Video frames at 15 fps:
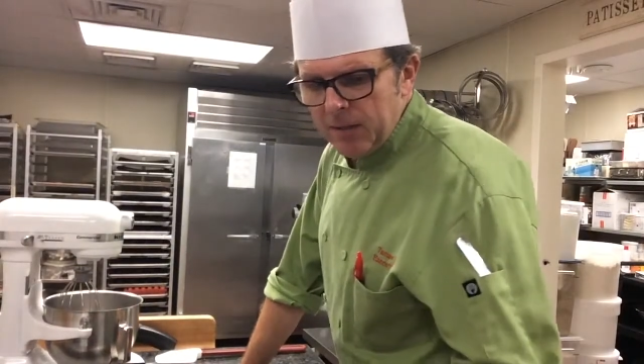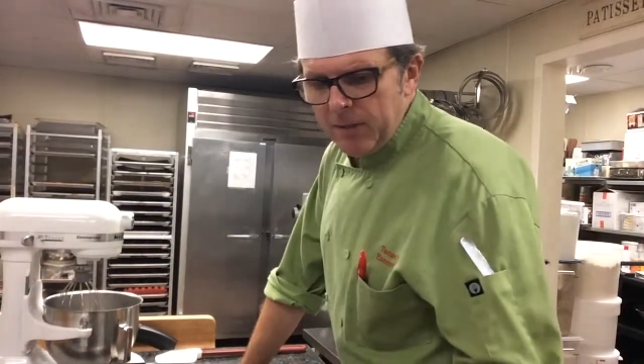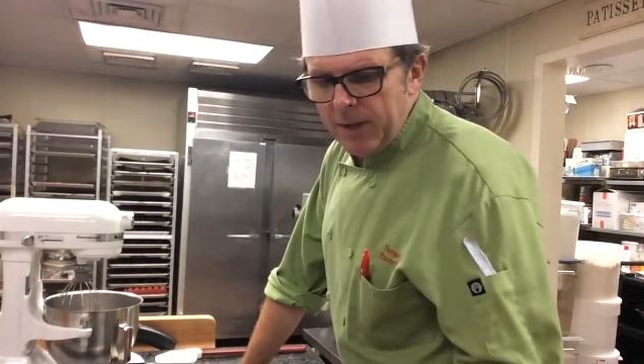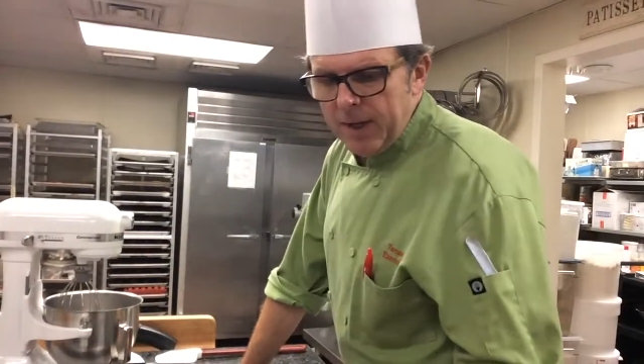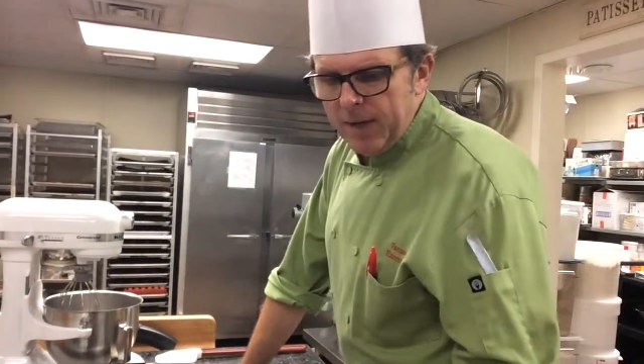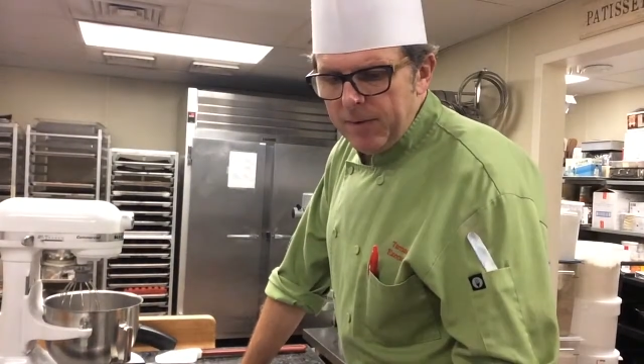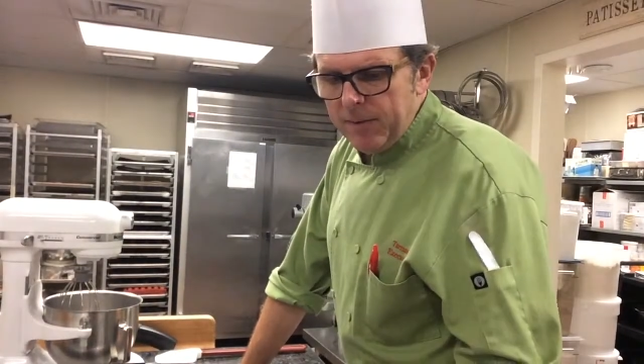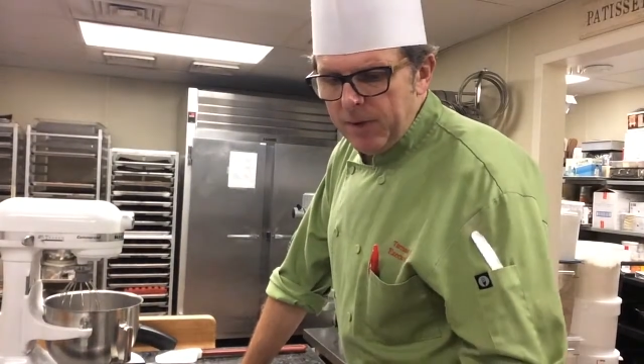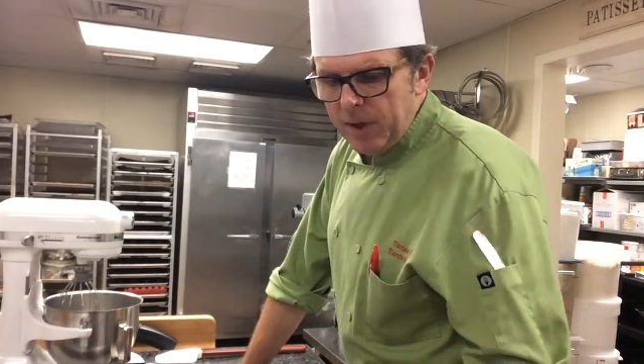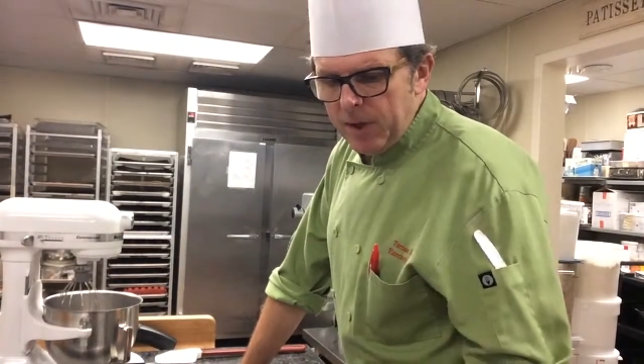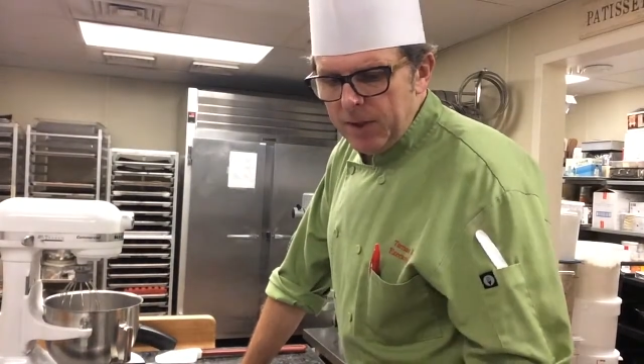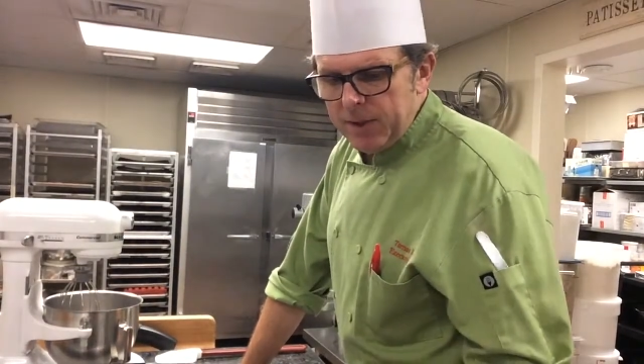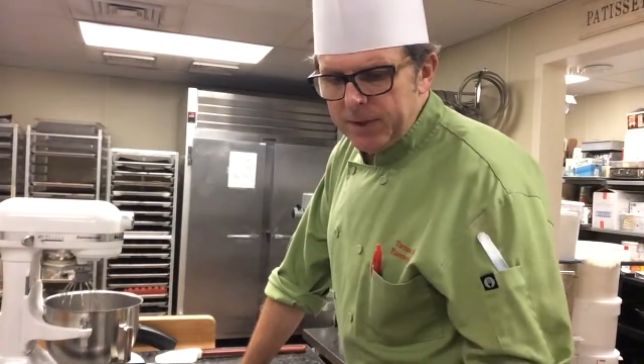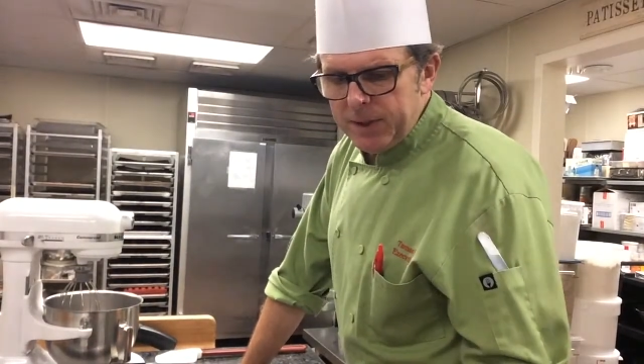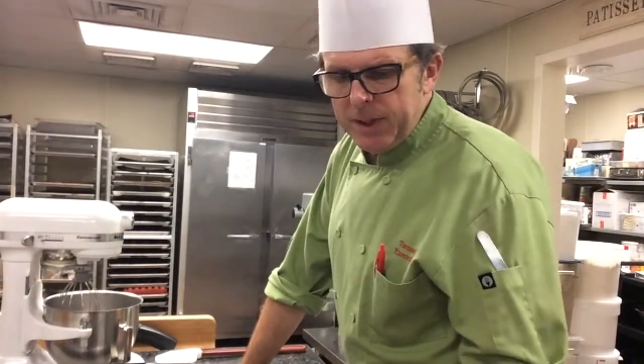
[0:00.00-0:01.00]
We have
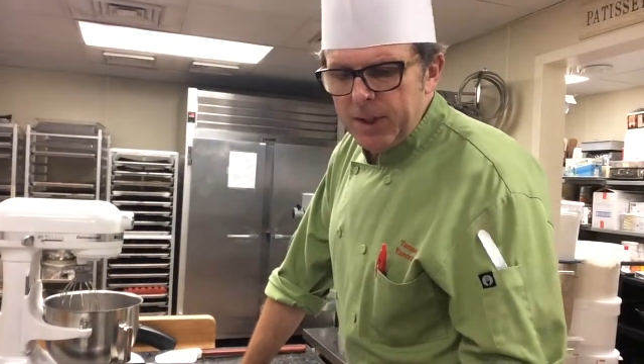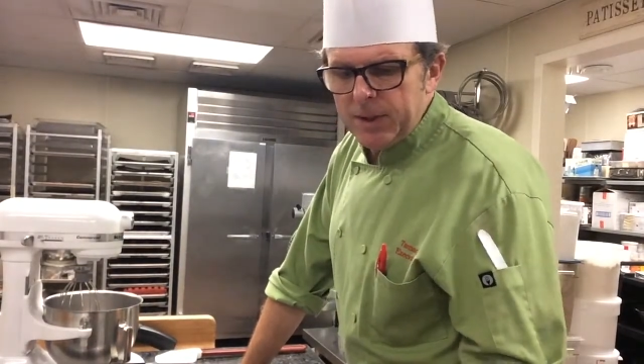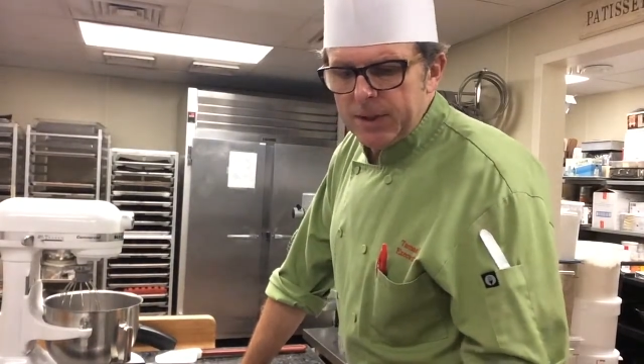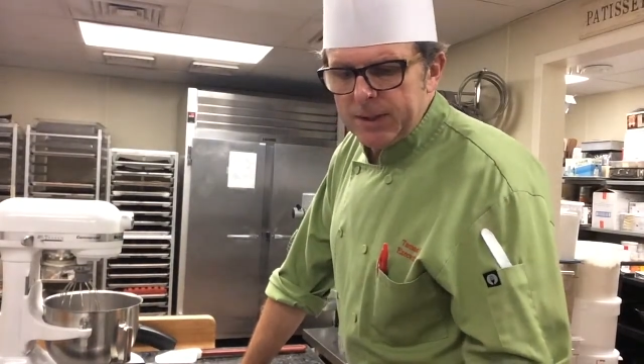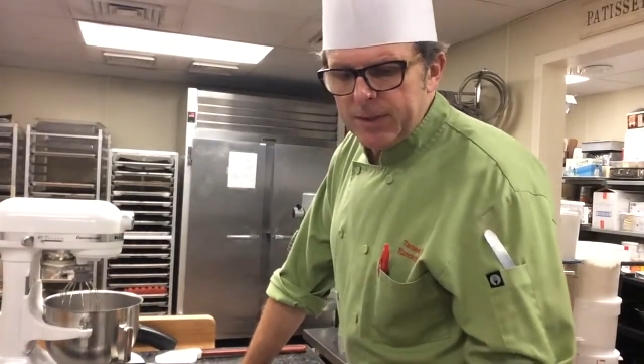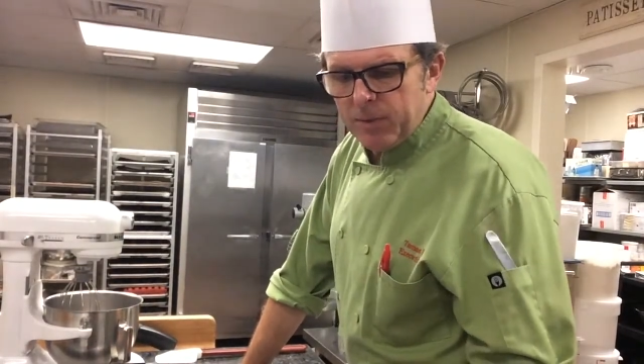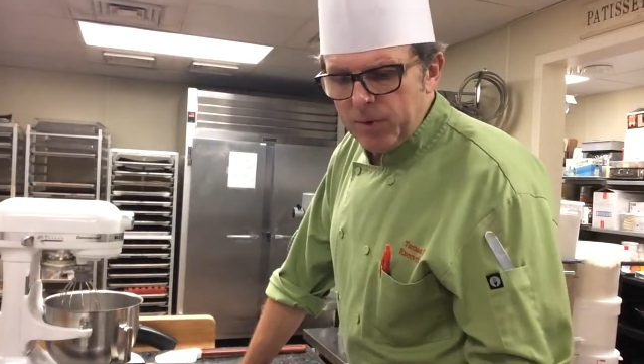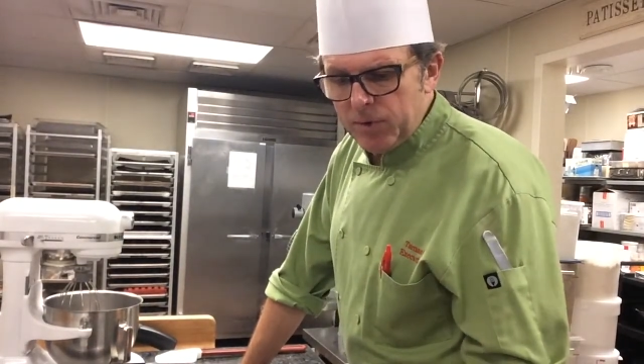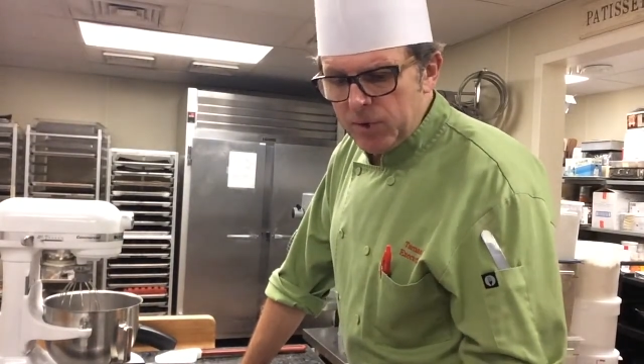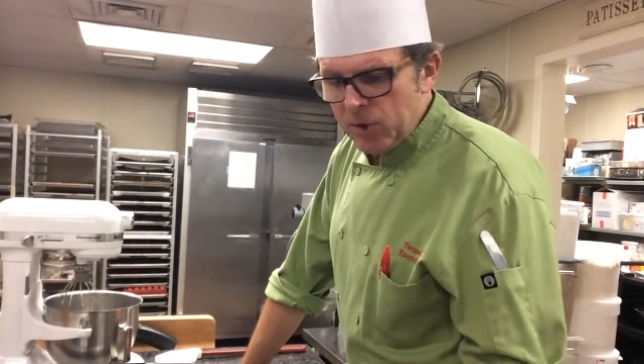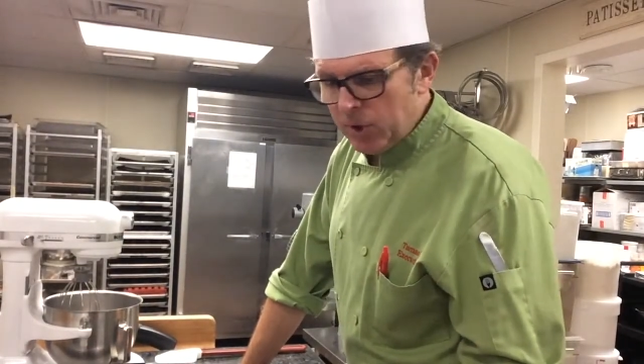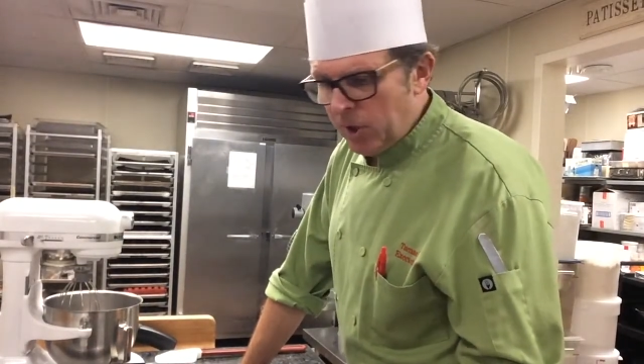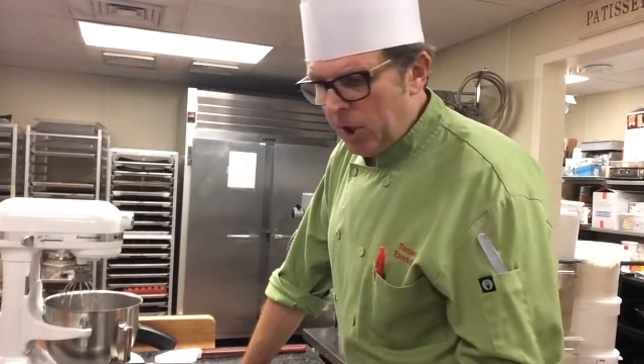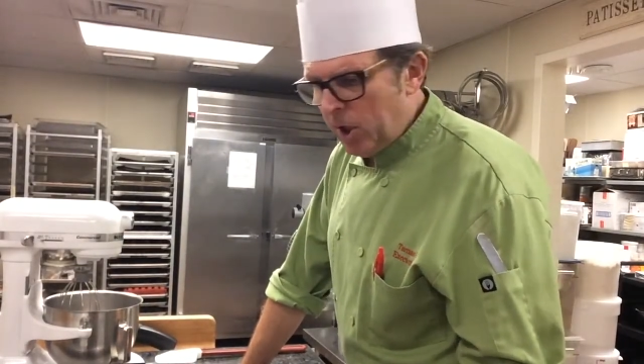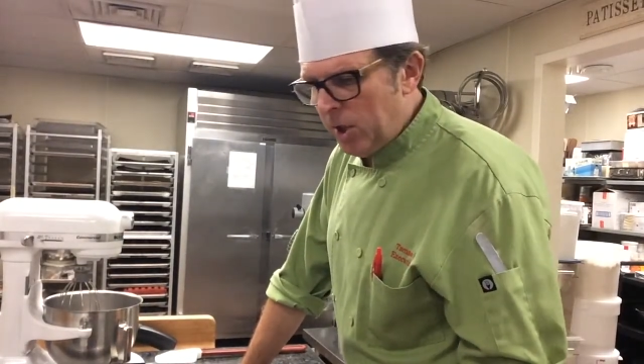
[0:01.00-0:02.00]
300 grams of
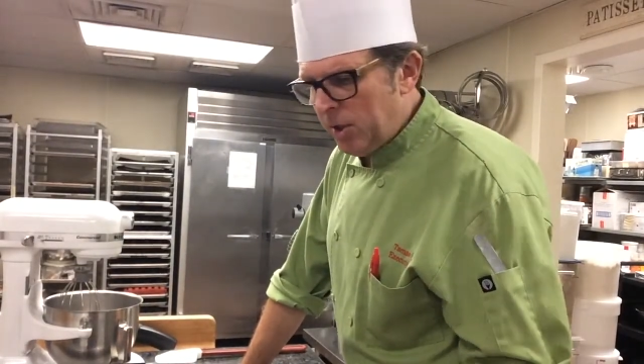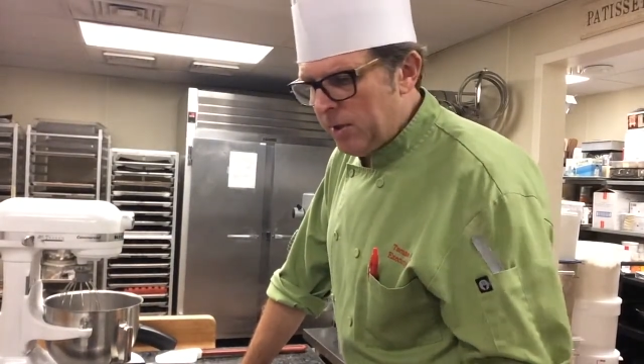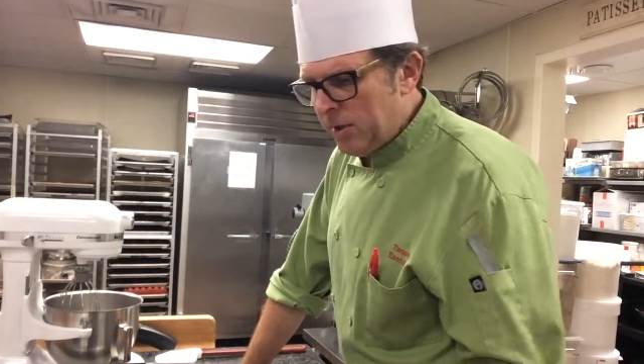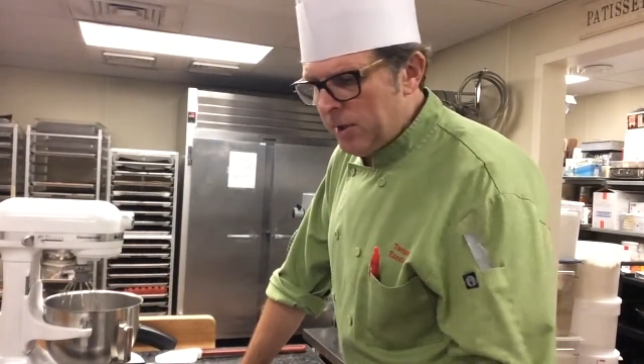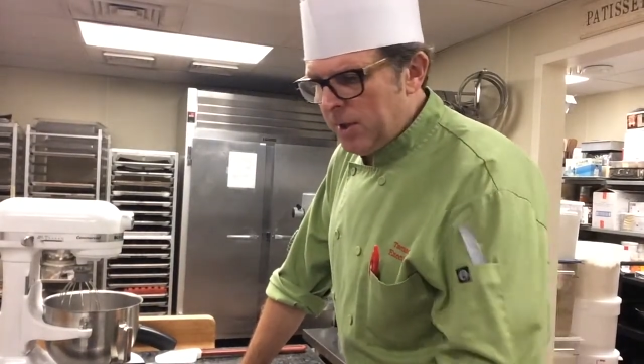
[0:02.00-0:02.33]
sugar.